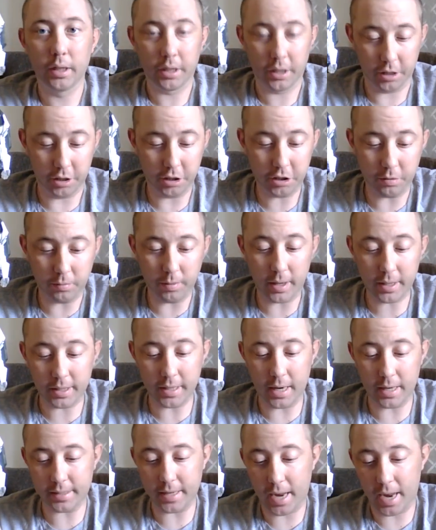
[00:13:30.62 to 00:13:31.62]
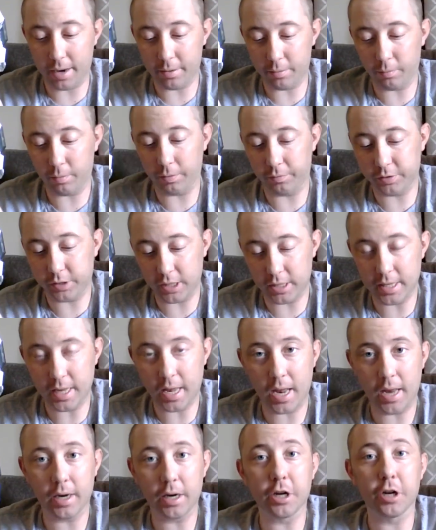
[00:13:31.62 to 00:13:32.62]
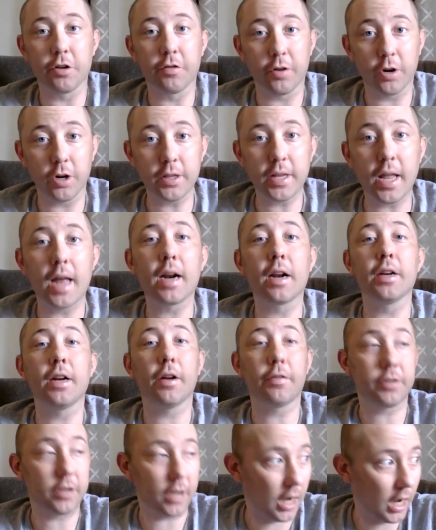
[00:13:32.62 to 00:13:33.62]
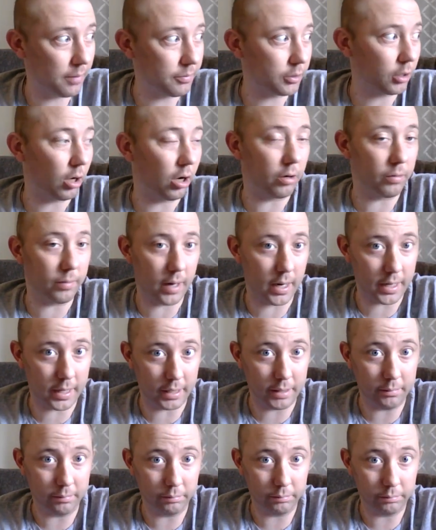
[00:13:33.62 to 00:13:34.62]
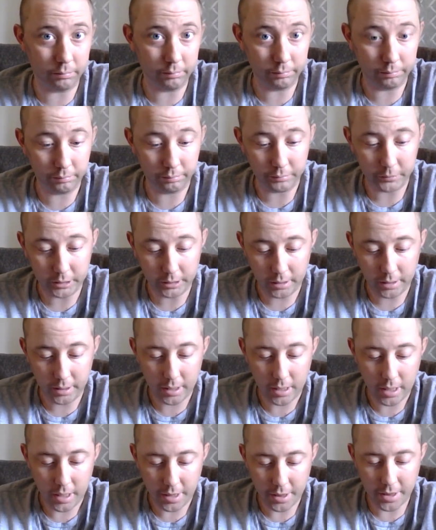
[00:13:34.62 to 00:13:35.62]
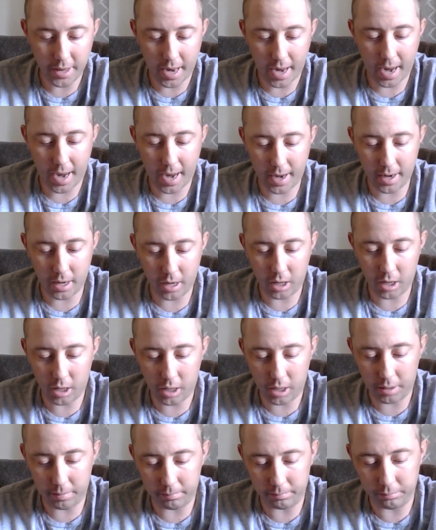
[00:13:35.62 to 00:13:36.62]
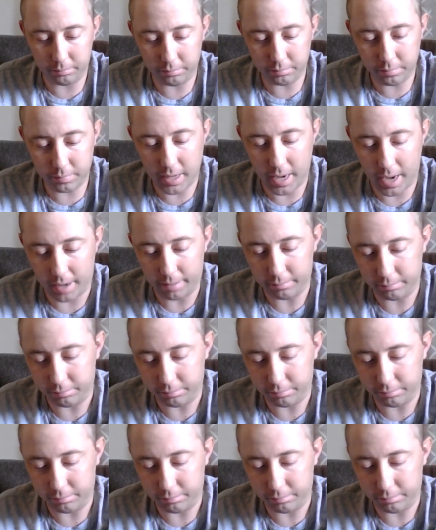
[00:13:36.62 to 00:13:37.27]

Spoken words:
You should recognize that. We've seen that. You've heard that enough times already. That, yeah.